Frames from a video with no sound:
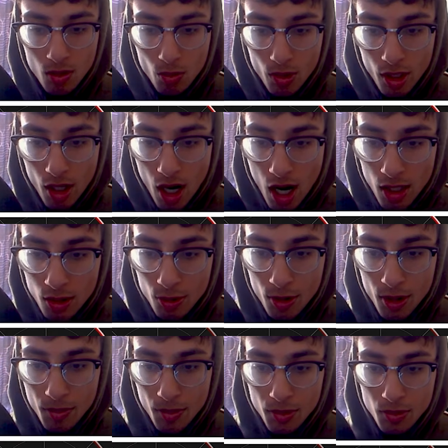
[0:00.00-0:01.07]
what I highly
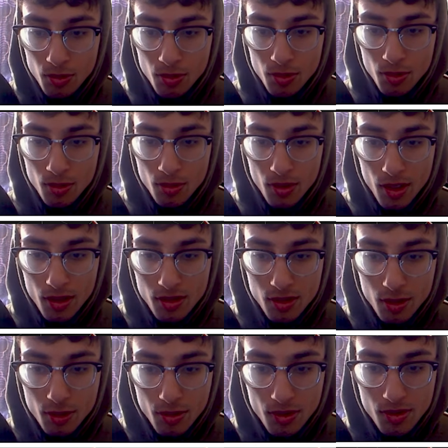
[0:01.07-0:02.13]
recommend you do is
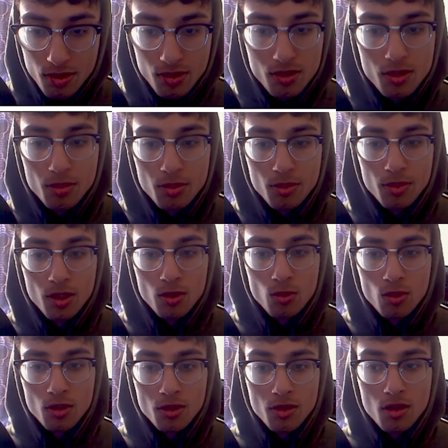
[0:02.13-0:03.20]
increase this number by
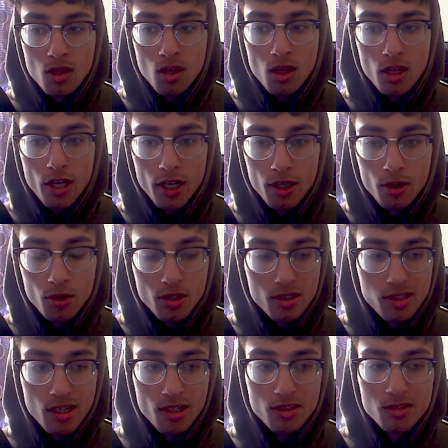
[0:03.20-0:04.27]
1 and go to
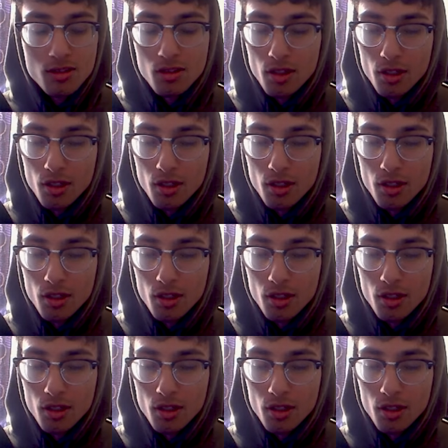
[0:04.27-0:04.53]
test